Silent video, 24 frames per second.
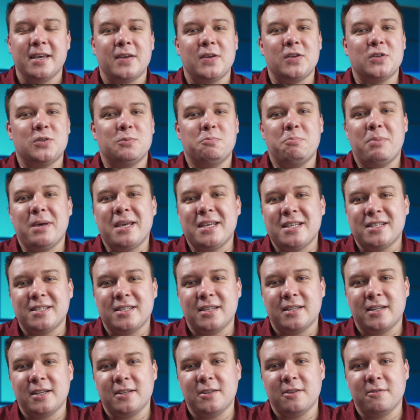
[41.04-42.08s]
is
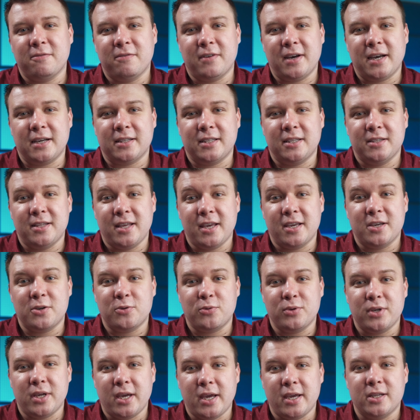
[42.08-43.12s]
basically the fact that they
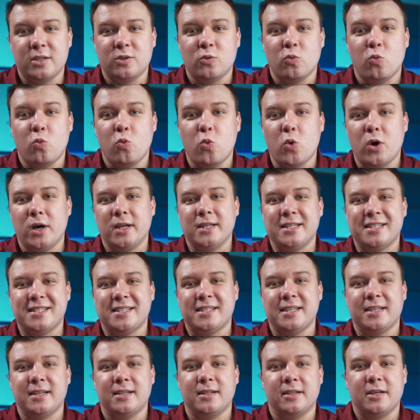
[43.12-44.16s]
create one
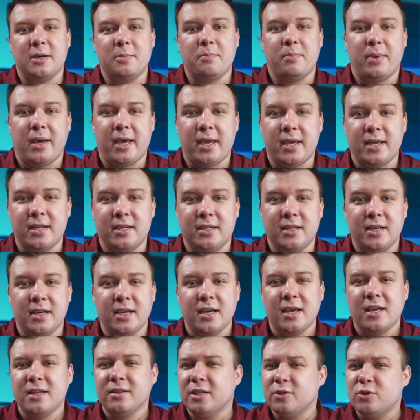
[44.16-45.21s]
single campaign.
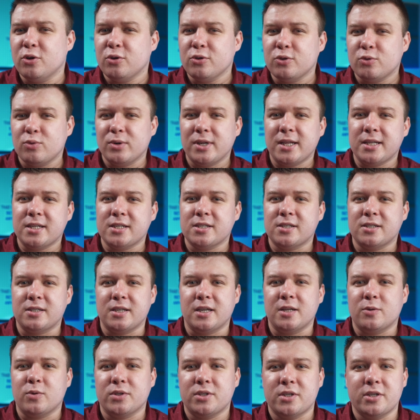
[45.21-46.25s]
They don't really
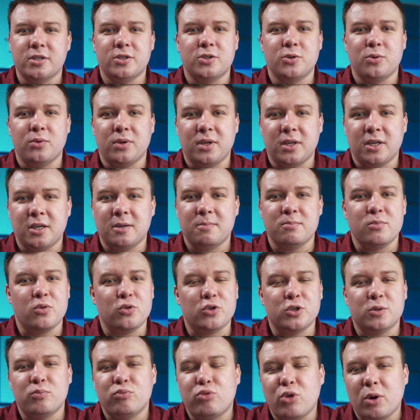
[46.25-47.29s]
understand what they're doing.
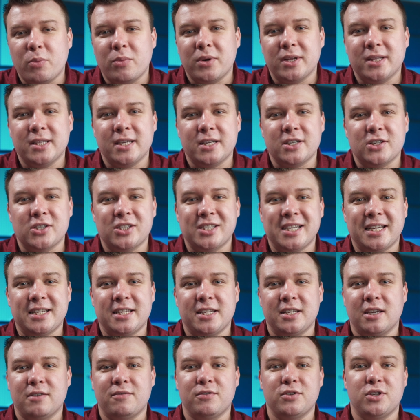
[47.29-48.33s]
Most probably they are
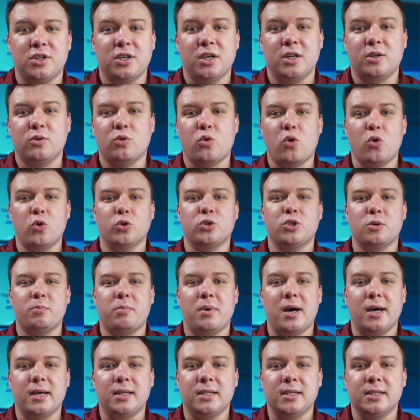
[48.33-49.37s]
setting everything on
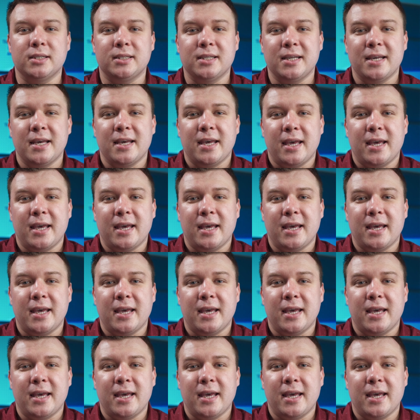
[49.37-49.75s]
autopilot,